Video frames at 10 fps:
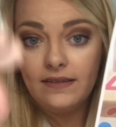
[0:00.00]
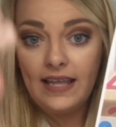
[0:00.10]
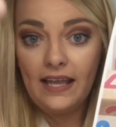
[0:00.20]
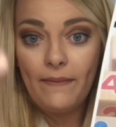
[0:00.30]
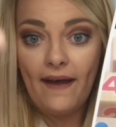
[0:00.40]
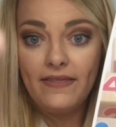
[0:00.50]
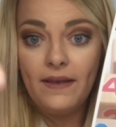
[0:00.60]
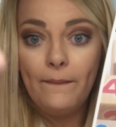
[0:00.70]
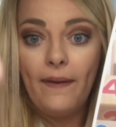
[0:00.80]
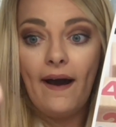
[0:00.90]
think about
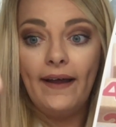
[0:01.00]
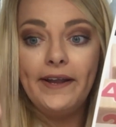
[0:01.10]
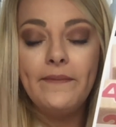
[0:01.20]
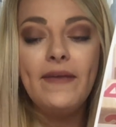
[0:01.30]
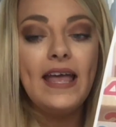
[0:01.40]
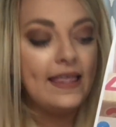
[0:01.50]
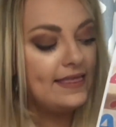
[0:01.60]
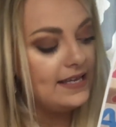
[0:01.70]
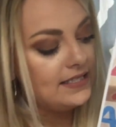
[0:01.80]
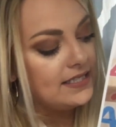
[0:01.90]
the bottom,
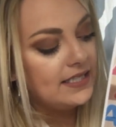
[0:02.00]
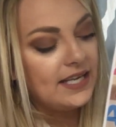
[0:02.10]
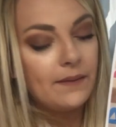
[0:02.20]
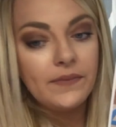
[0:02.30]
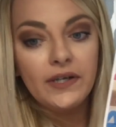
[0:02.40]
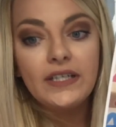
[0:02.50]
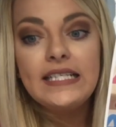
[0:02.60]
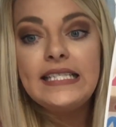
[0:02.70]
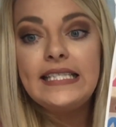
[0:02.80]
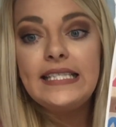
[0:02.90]
this is the number
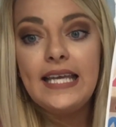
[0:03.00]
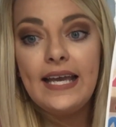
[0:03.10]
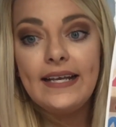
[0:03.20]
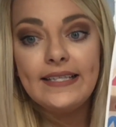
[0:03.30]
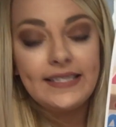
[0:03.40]
6.